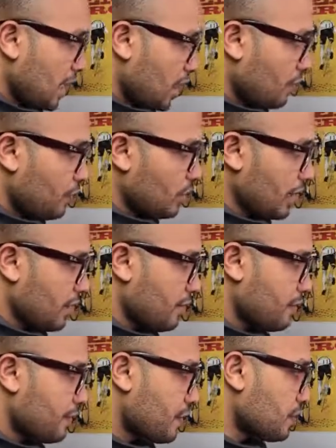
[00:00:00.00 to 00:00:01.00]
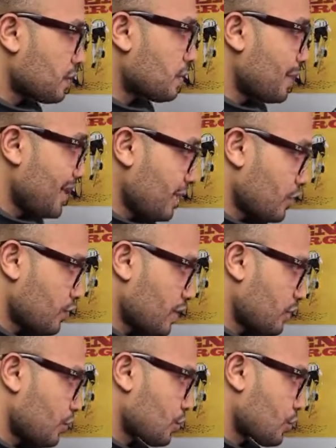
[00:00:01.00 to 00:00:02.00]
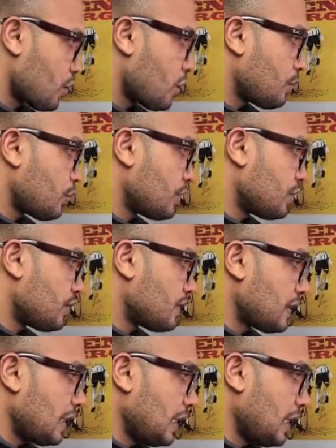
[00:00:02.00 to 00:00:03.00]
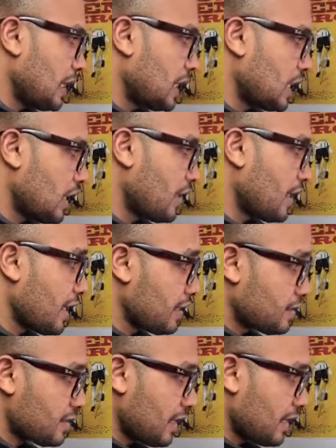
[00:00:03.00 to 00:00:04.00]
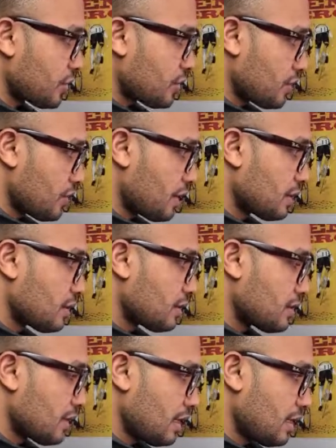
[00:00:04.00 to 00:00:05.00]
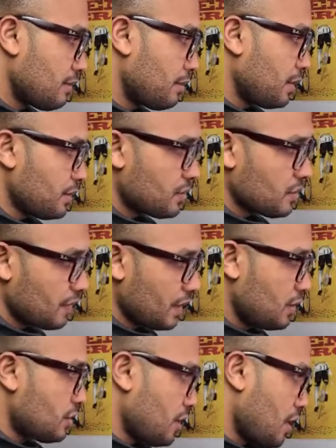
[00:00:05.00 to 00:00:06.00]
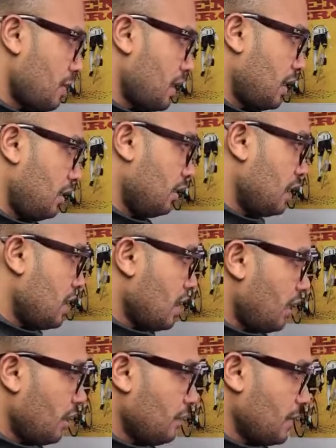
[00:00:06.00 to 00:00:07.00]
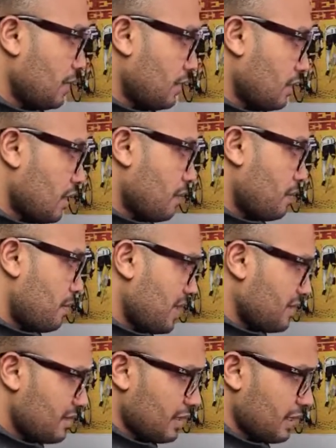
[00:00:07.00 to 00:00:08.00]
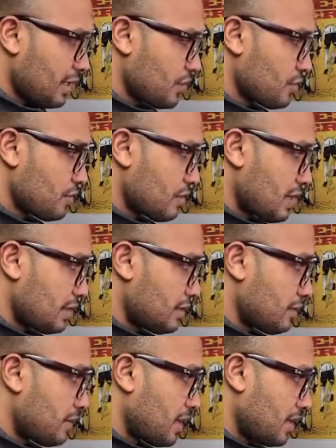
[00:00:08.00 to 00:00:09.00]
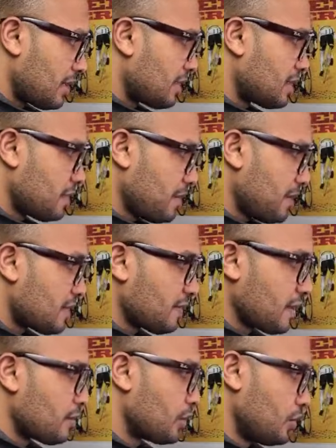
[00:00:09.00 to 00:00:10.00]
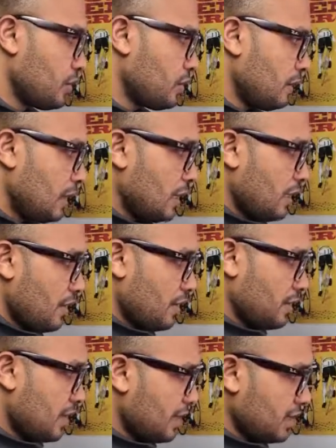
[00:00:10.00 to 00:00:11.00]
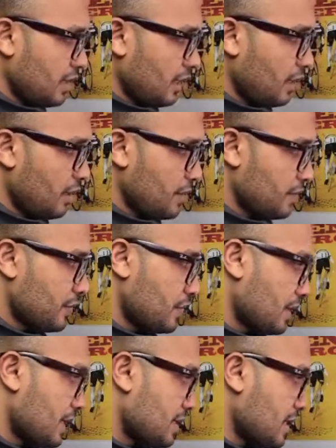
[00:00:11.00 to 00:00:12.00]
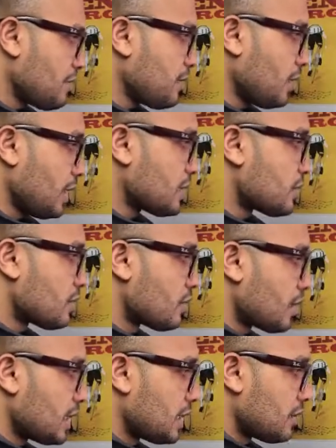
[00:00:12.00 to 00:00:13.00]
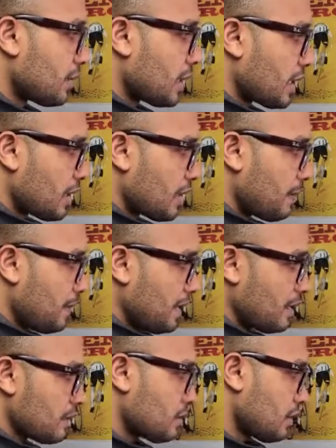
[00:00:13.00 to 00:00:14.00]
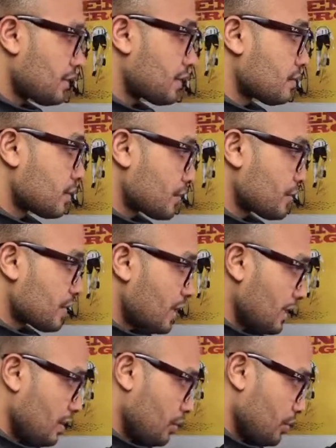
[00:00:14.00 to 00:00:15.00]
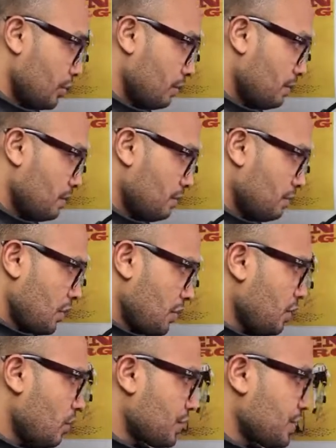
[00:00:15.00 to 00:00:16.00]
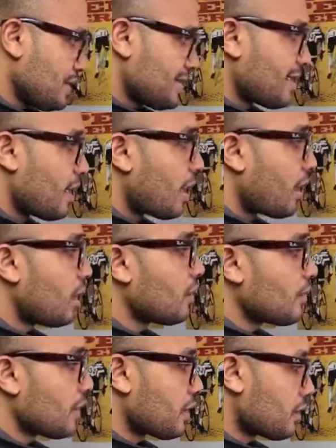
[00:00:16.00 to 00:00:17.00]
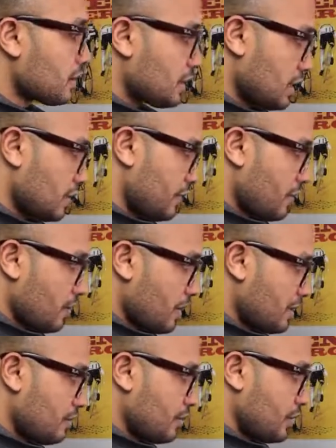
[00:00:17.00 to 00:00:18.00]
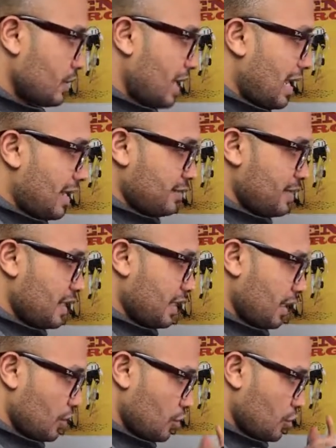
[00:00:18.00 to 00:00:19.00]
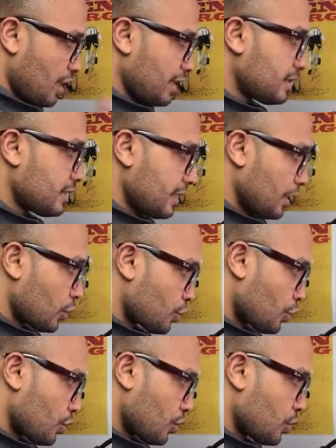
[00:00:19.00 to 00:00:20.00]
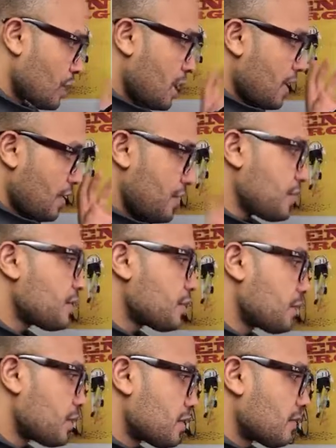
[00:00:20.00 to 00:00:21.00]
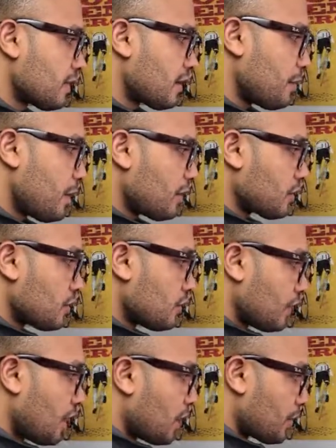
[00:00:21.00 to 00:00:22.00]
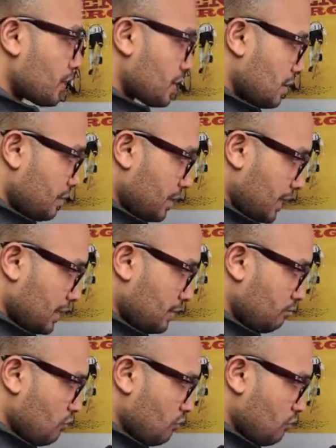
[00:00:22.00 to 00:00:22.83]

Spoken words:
If you look at the front page of our shop, we do see all the header section that contain a bunch of HTML elements that are basically generated by a specific module. The sign-in element, for example, is generated by the PS customer sign-in module. Now the question is how the content from this module has been injected into this specific part of our template.